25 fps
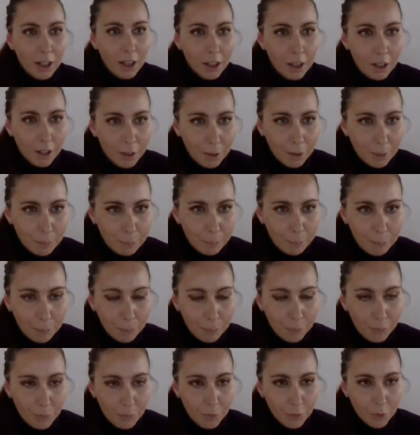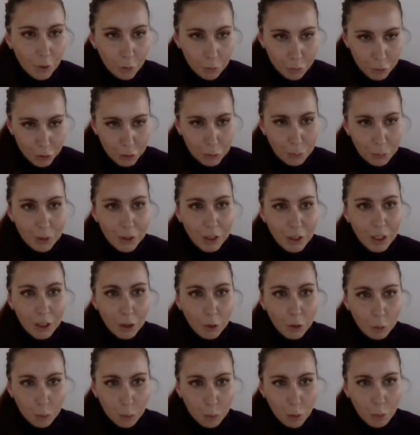of
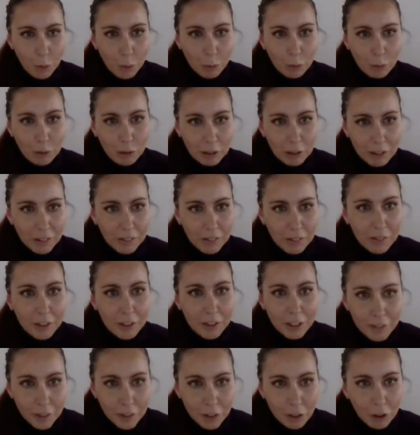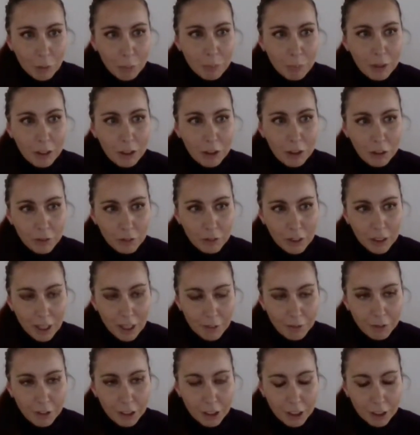Germany, to promote the development of the
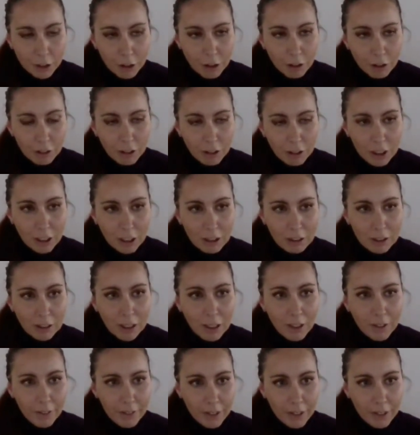African continent,